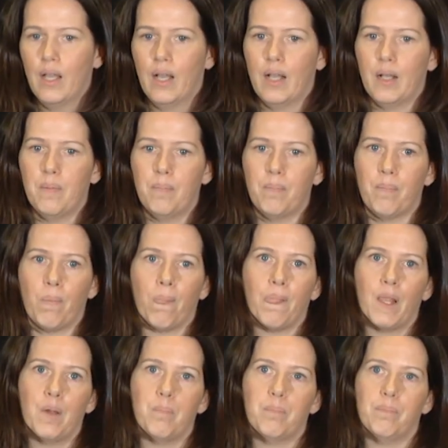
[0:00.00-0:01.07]
Um,
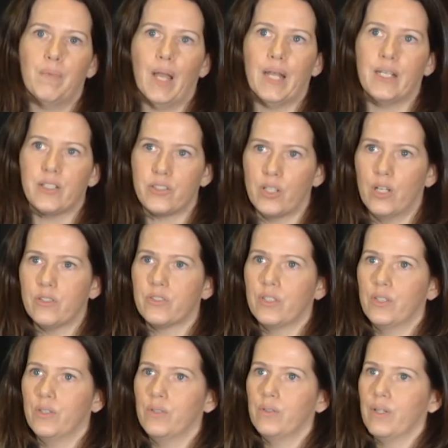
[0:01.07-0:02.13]
and it's
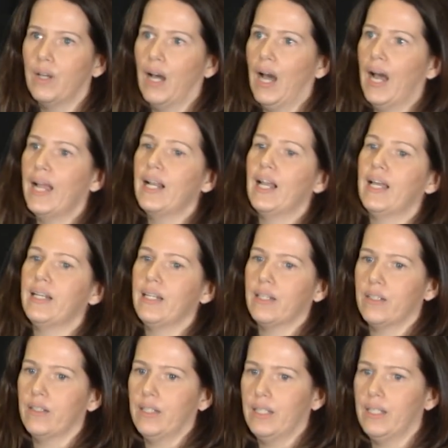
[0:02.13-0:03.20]
also
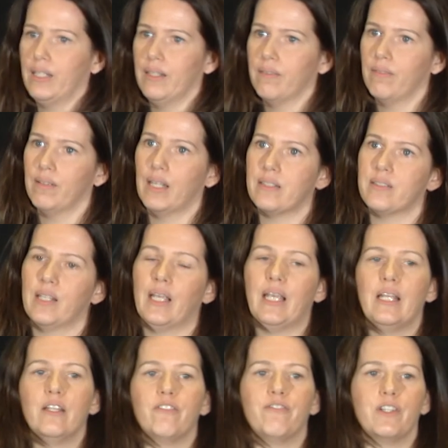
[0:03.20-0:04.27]
highlighting the, let's say,
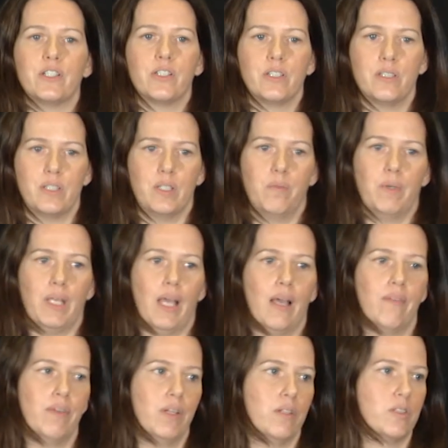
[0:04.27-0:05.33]
inefficiency we
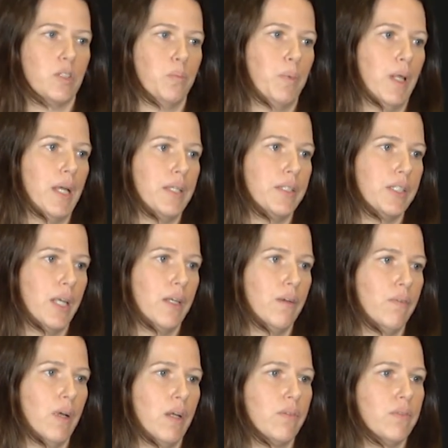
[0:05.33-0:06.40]
have in our supply chain
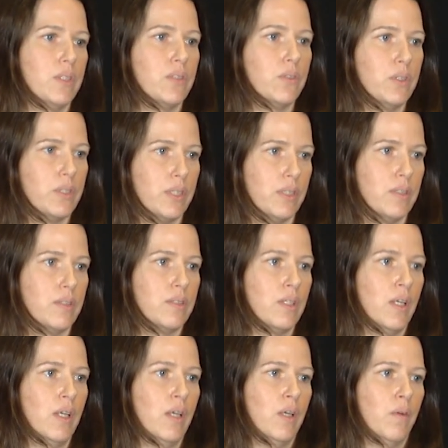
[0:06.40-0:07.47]
around resources.
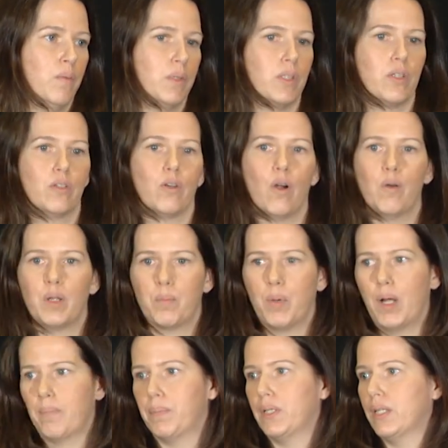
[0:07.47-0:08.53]
With the growing
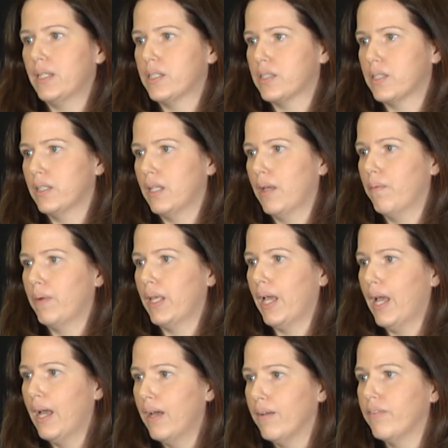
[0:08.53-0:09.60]
population that we
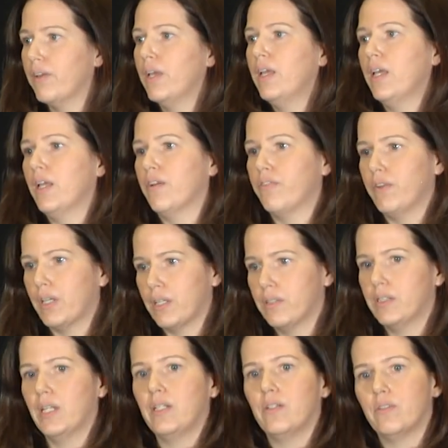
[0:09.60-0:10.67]
have, if we
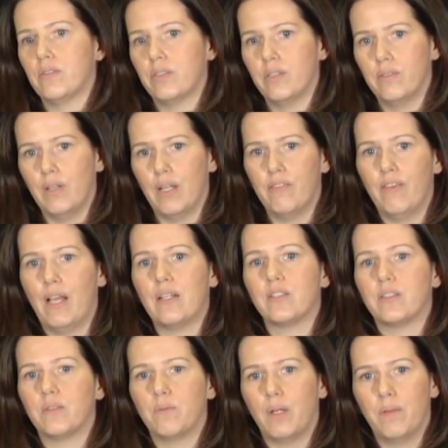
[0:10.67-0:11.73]
continue to advance
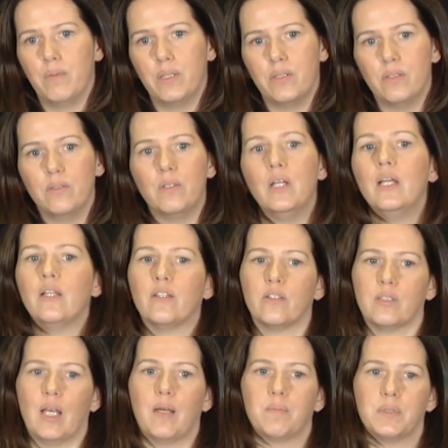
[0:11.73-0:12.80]
the way we do, there's
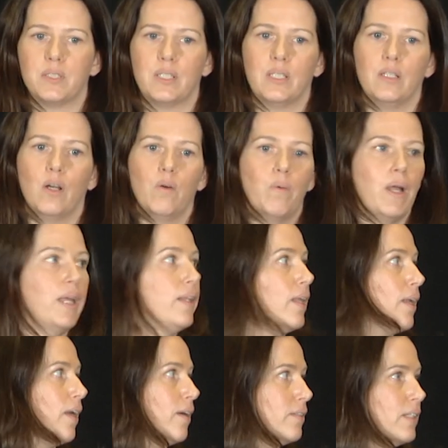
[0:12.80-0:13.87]
absolutely no way
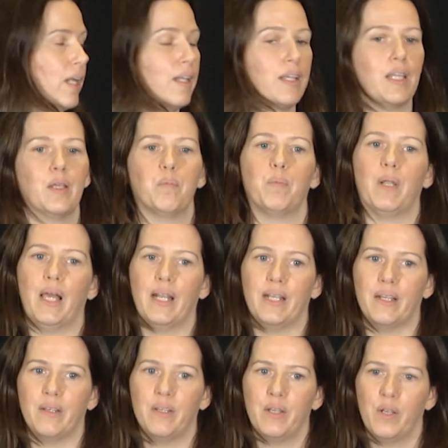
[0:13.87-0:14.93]
that our delicate
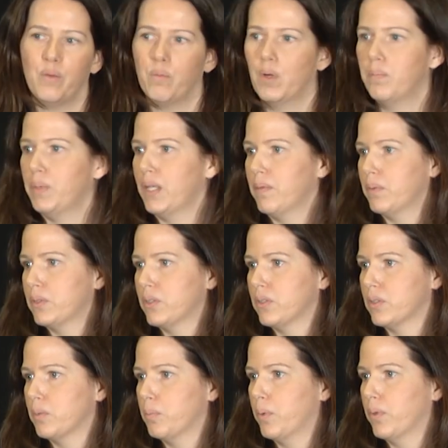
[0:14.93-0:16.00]
planet will be able to
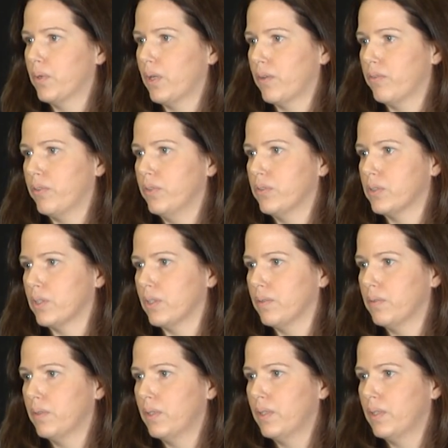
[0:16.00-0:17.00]
support our future.